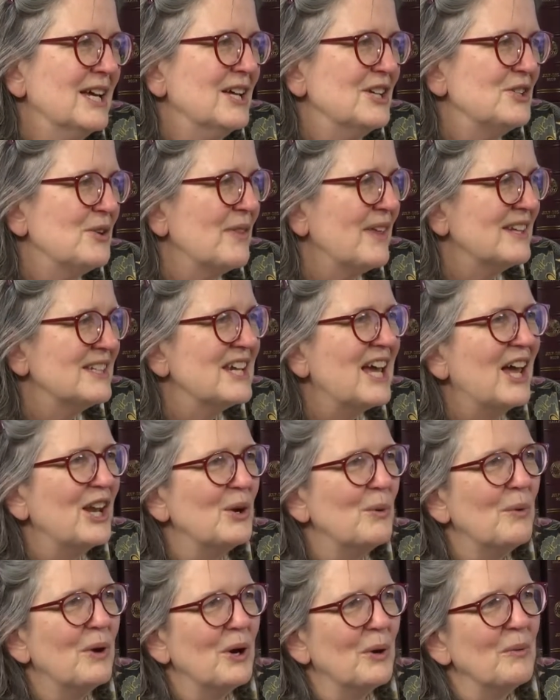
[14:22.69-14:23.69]
So that's kind
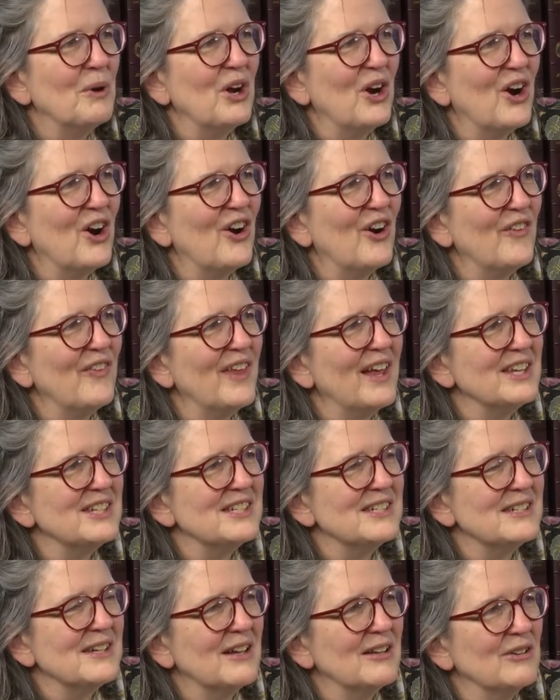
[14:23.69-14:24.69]
of where we are, and
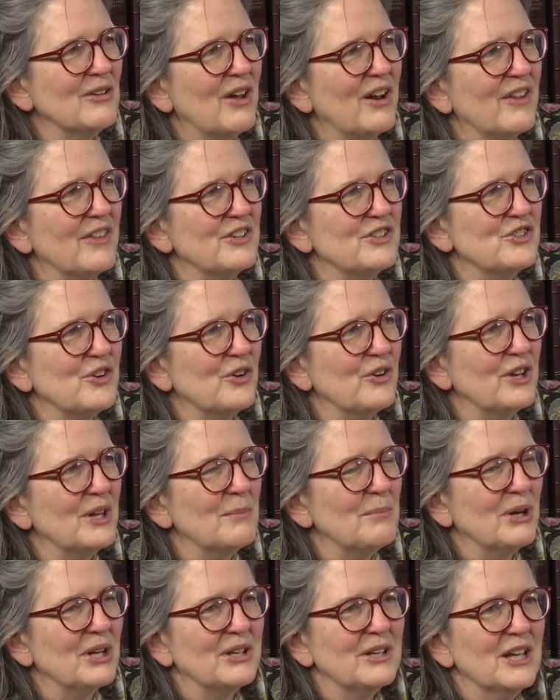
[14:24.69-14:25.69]
that's a lot of the journey,
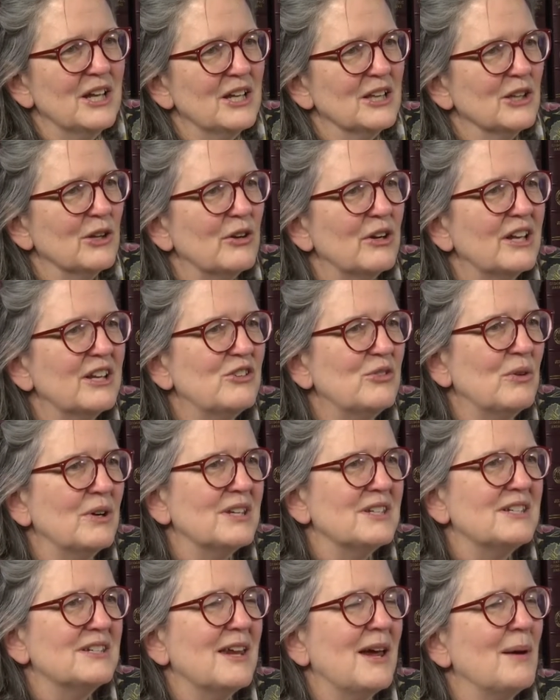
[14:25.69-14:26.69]
but learning to
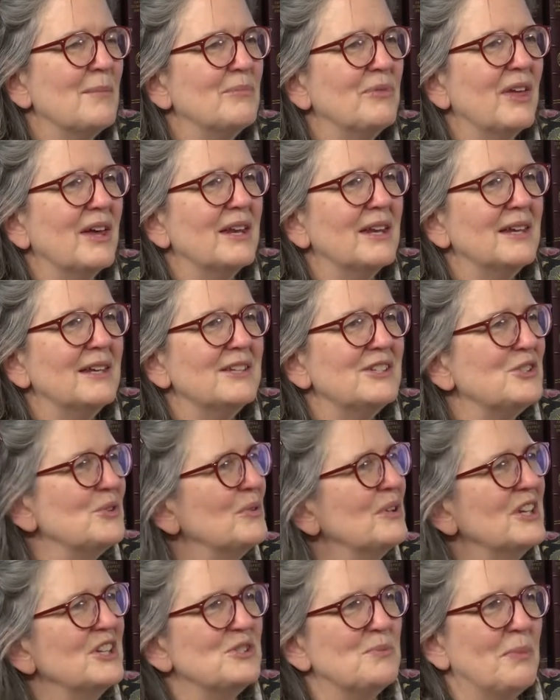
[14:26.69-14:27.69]
accept that he's
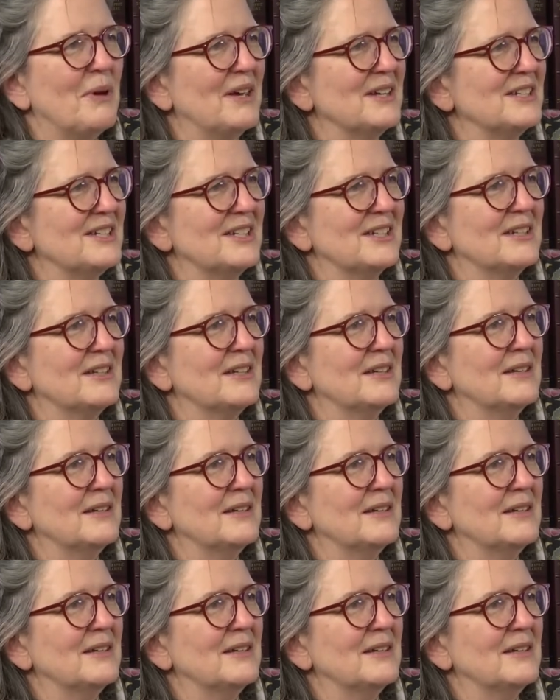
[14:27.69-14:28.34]
doing his best.